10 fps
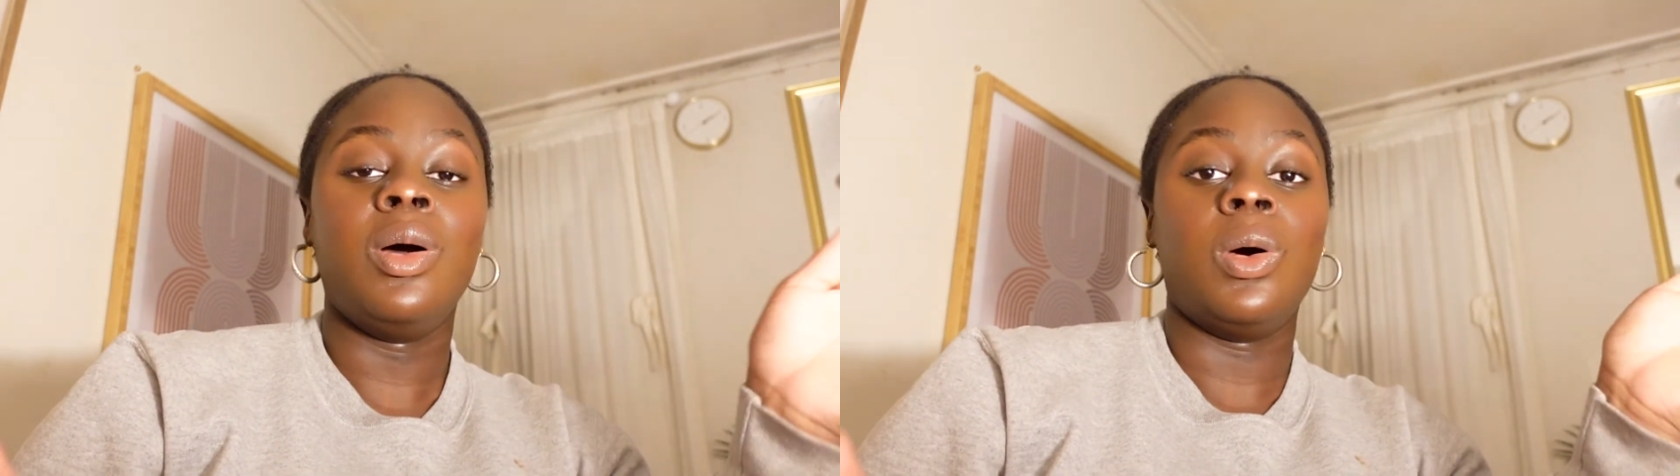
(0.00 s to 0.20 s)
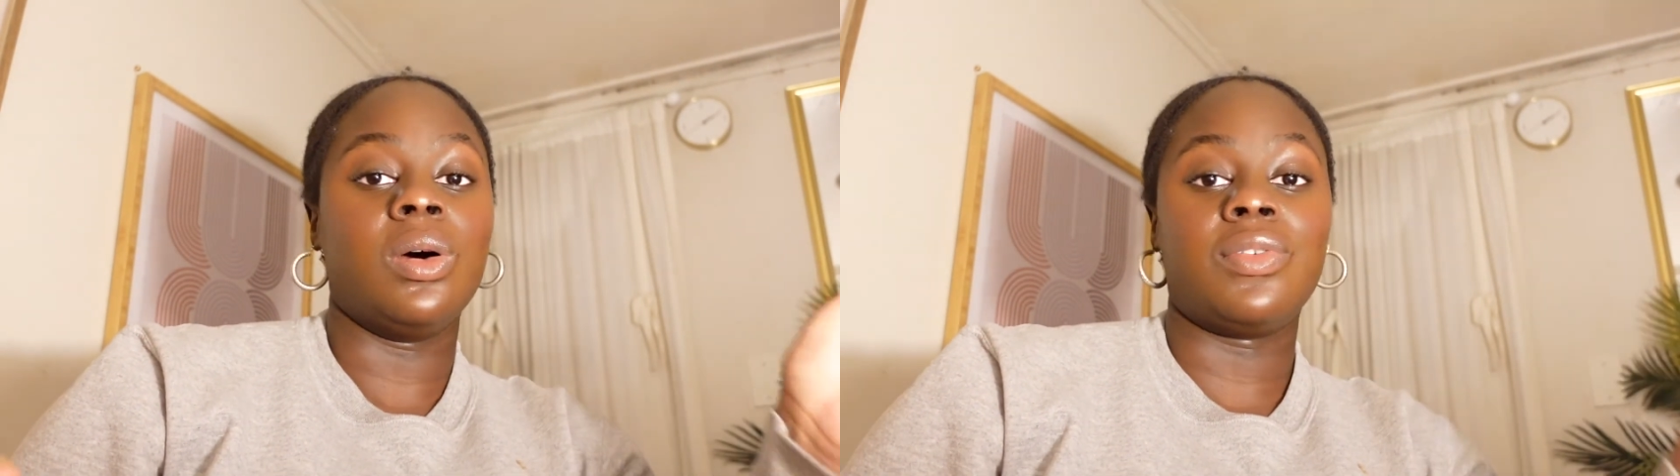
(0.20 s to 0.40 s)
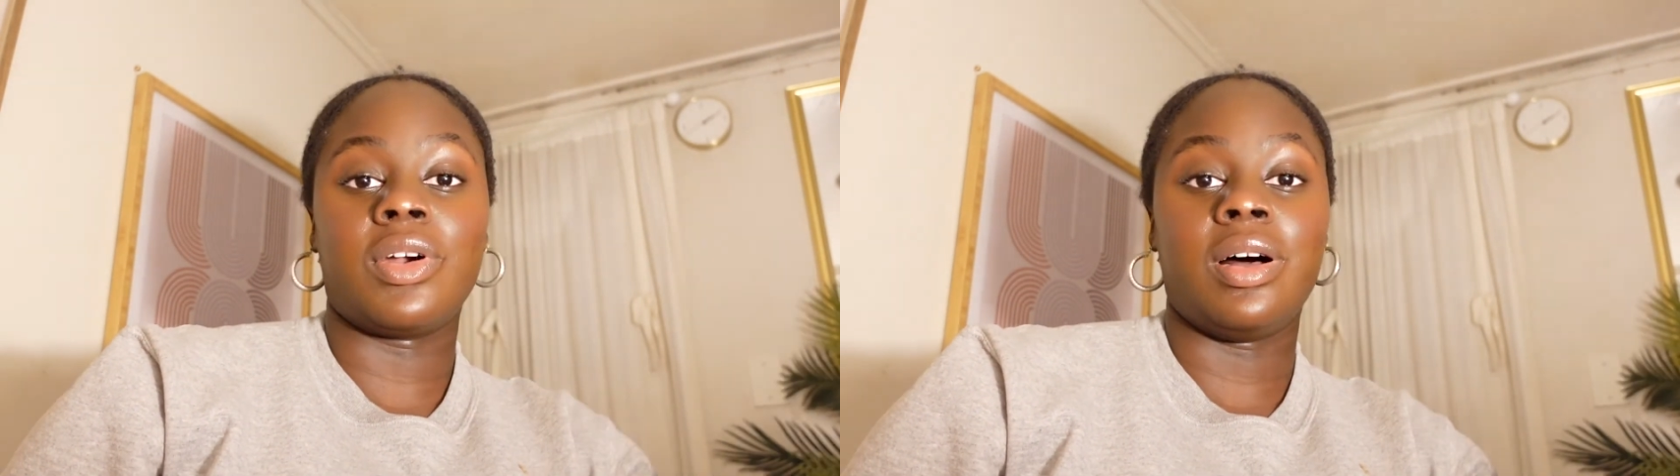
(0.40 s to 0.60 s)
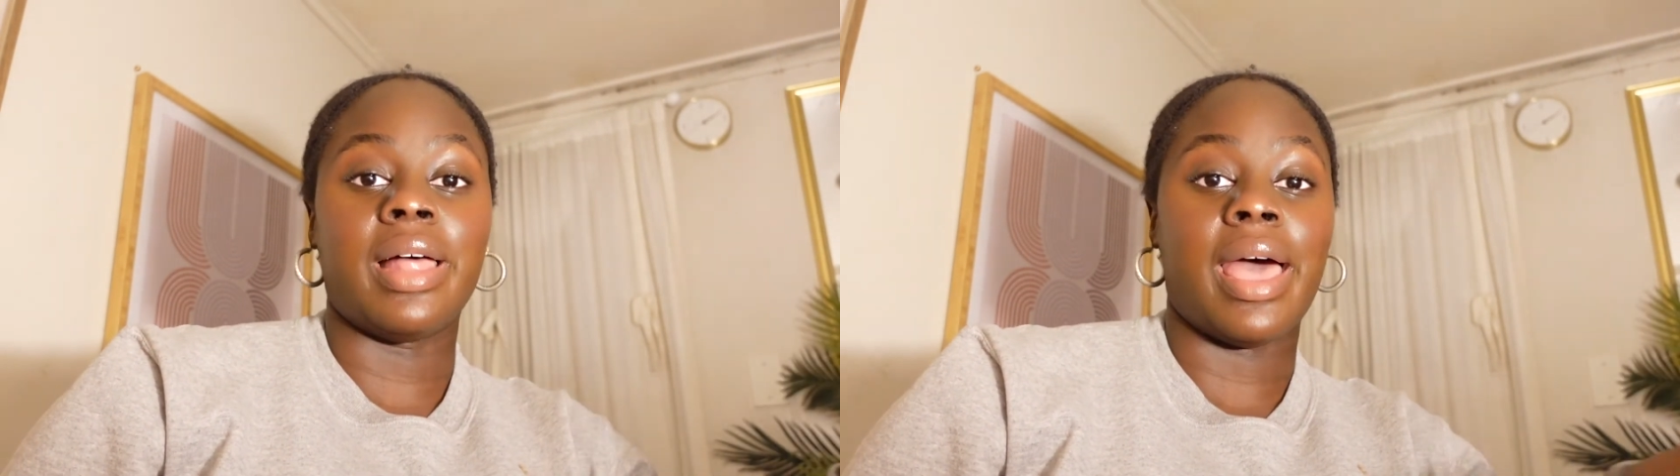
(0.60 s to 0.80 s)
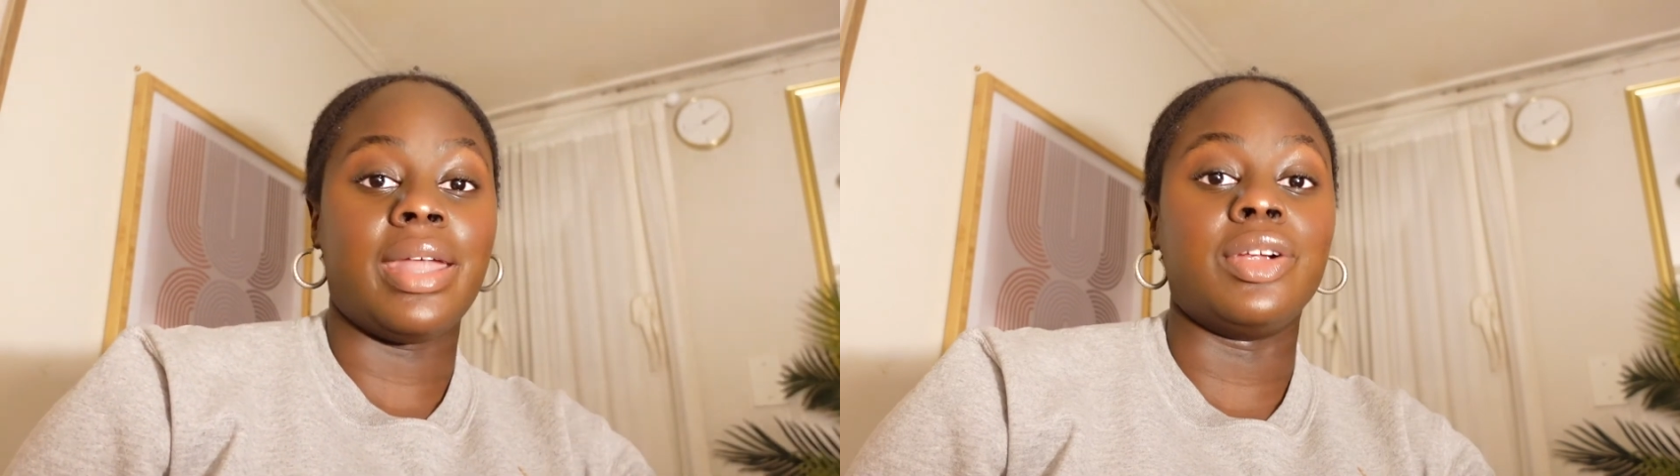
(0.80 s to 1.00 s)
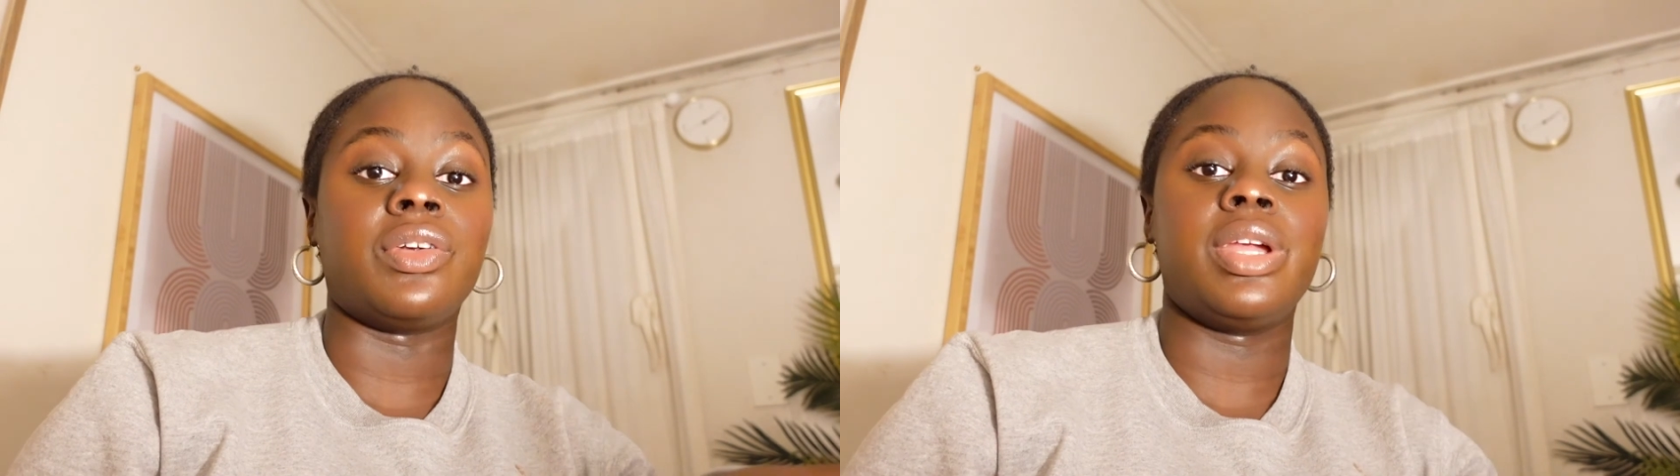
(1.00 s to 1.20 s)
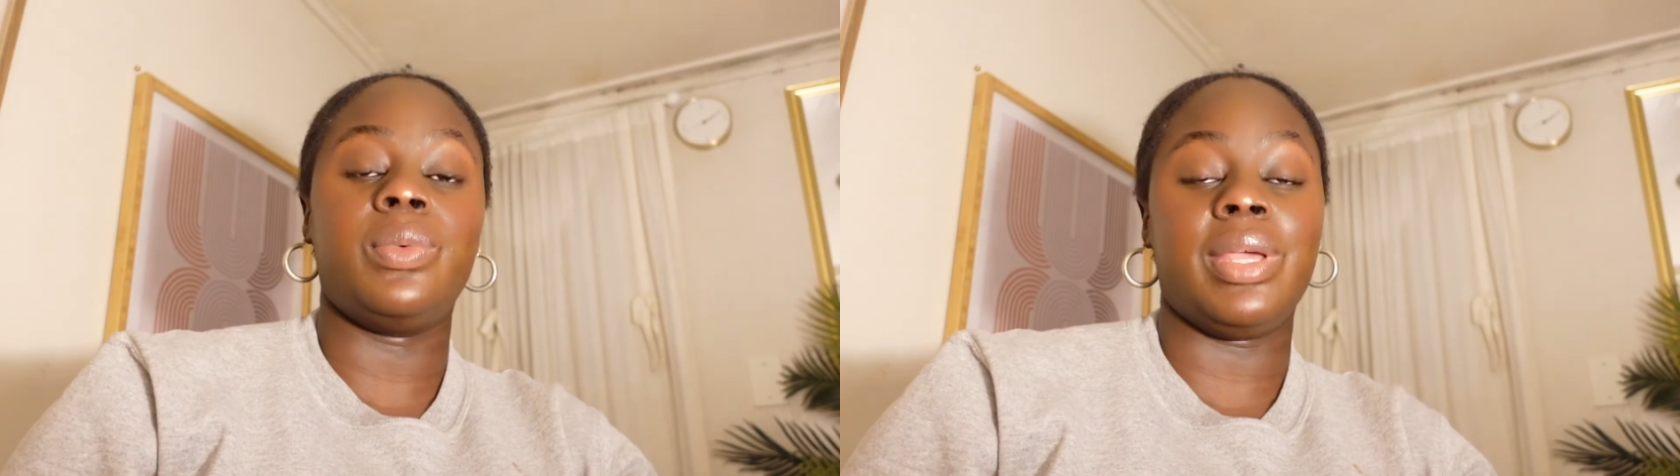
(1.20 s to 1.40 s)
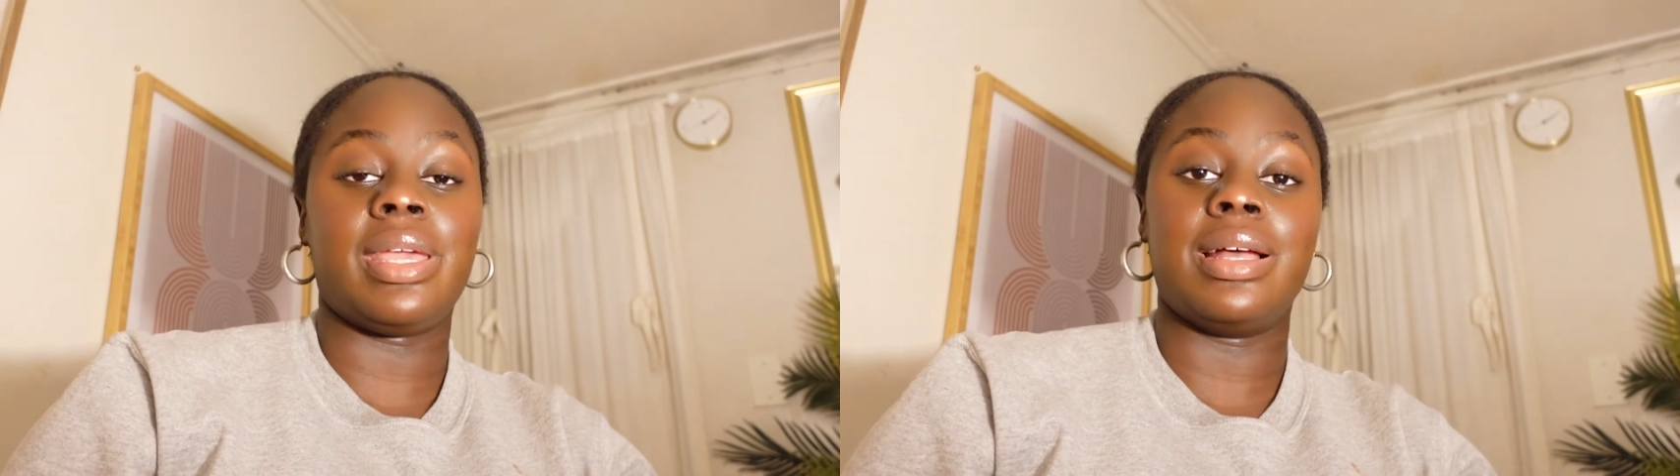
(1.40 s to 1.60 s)
overall I had a great
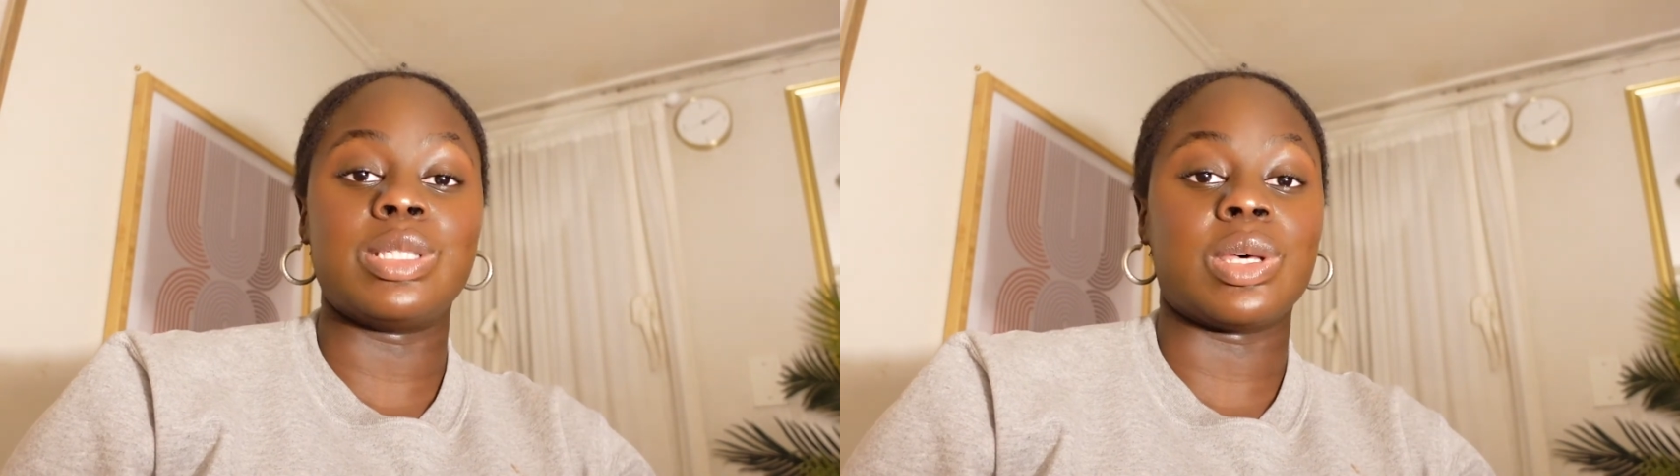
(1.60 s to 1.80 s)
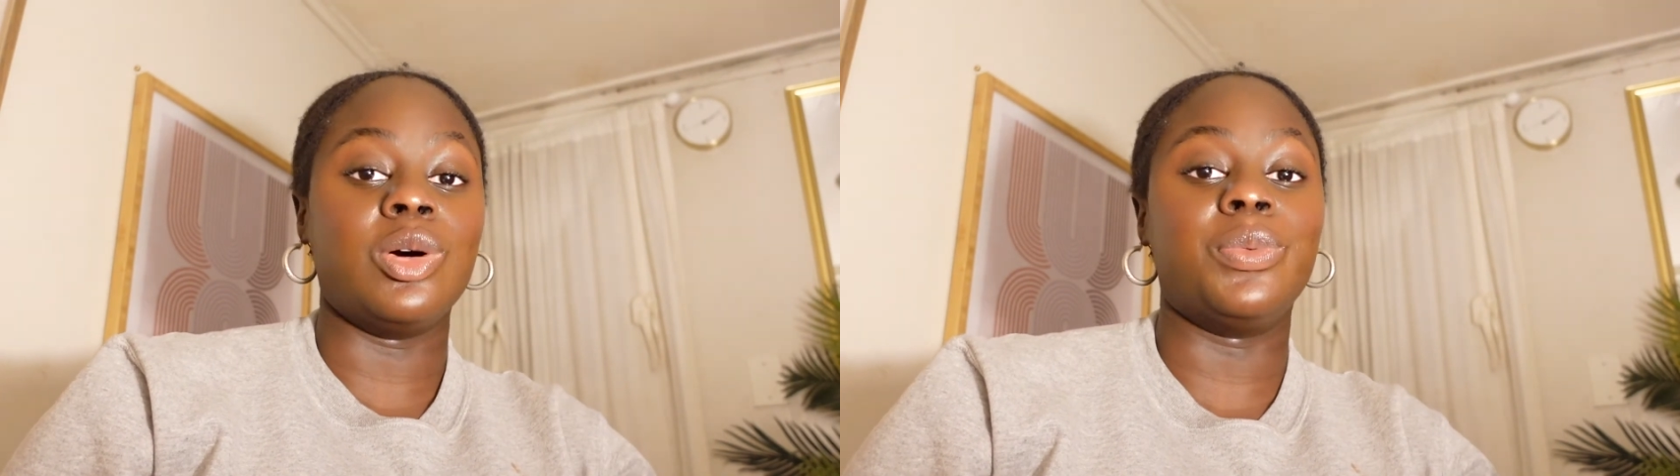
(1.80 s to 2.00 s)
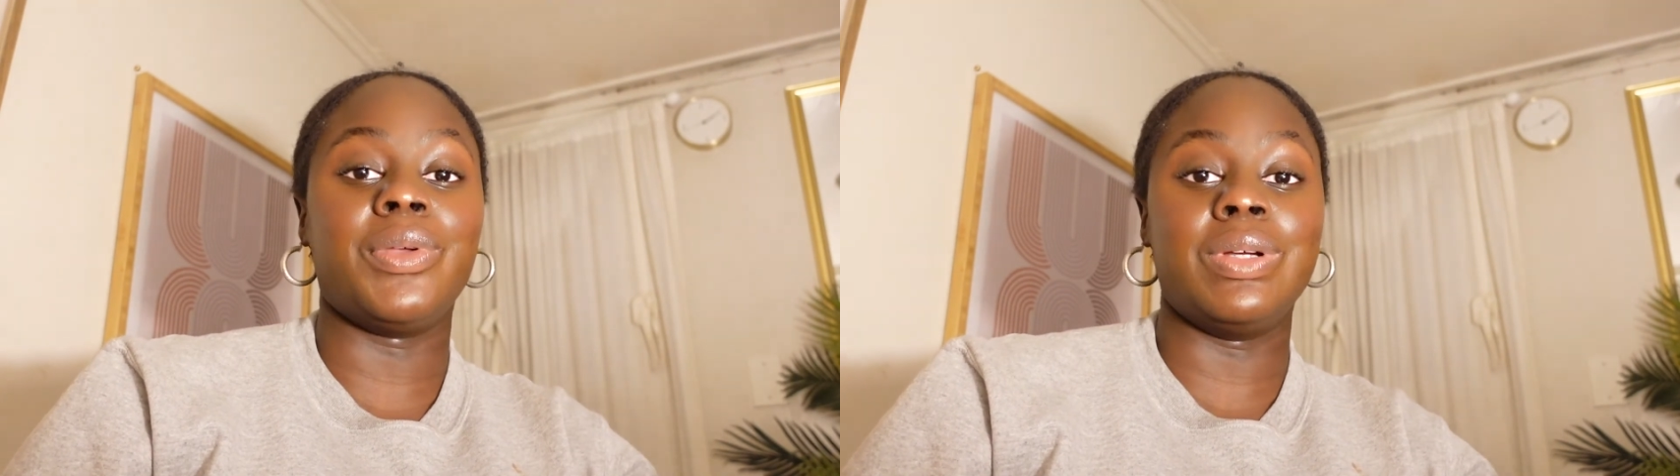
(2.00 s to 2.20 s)
weekend, so I hope you